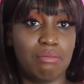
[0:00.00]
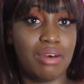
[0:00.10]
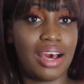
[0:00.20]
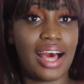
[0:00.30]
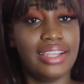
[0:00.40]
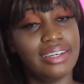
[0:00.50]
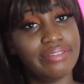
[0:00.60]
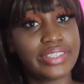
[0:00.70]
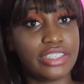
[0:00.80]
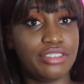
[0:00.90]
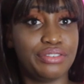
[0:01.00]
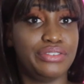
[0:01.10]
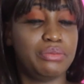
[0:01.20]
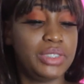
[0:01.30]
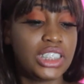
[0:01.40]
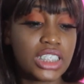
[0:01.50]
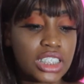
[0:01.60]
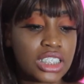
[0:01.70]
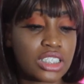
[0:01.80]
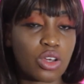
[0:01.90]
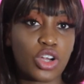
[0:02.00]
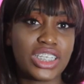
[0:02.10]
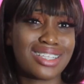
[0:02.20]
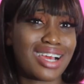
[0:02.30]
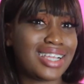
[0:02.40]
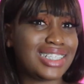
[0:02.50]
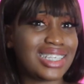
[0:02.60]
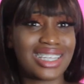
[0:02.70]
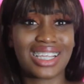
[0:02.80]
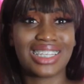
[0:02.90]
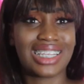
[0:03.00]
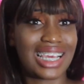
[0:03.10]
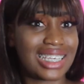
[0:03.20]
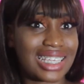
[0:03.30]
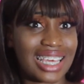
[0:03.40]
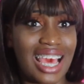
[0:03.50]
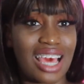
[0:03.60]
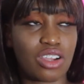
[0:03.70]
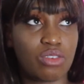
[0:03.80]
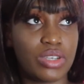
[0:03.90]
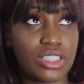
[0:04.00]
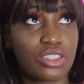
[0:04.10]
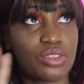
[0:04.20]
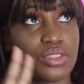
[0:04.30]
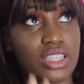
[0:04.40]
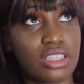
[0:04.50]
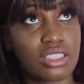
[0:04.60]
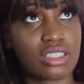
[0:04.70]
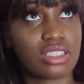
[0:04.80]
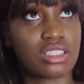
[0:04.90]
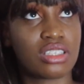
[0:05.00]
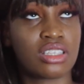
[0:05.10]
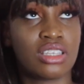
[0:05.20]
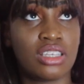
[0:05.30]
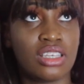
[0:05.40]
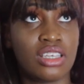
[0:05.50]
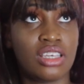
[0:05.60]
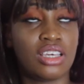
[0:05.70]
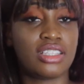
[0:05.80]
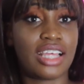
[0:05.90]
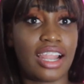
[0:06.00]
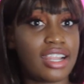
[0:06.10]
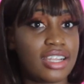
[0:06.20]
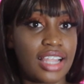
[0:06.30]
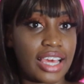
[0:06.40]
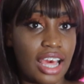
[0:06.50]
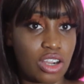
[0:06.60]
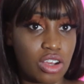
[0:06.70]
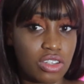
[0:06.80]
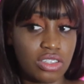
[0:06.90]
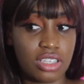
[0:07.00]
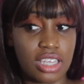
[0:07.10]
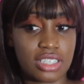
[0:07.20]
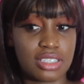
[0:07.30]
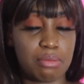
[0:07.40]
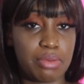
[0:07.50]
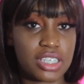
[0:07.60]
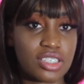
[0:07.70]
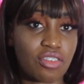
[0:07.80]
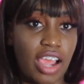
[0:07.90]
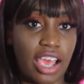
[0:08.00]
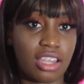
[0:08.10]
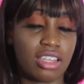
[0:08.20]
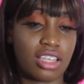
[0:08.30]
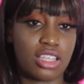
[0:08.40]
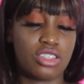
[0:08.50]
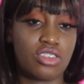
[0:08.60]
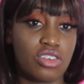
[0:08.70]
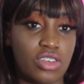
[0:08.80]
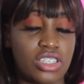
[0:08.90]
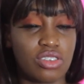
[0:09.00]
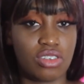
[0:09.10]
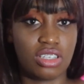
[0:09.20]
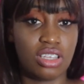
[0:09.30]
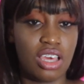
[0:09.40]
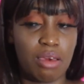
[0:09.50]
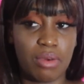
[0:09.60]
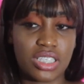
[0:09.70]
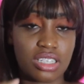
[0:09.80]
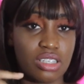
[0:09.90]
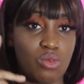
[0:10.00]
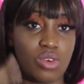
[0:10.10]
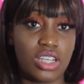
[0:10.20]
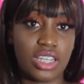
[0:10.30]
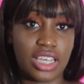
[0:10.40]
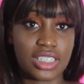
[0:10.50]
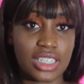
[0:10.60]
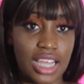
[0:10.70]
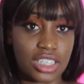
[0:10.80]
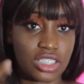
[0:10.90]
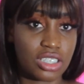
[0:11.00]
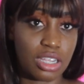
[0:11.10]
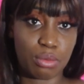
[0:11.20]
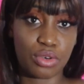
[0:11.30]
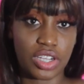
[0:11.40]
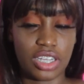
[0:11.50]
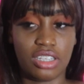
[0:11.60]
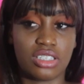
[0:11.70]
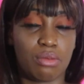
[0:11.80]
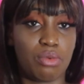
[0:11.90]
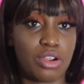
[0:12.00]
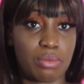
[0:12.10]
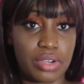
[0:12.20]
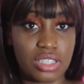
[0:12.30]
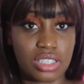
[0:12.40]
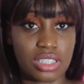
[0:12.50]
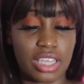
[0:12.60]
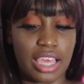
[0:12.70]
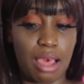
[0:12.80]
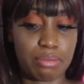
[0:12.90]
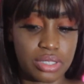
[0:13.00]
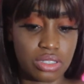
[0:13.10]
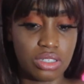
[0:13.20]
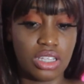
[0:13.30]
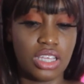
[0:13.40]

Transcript: But I loved it, you feel me? The only thing I did not like at, wait, two things that I didn't like at all is the bus ride. Because, you know, it's only basically one international airport and it's in Port-au-Prince, the capital.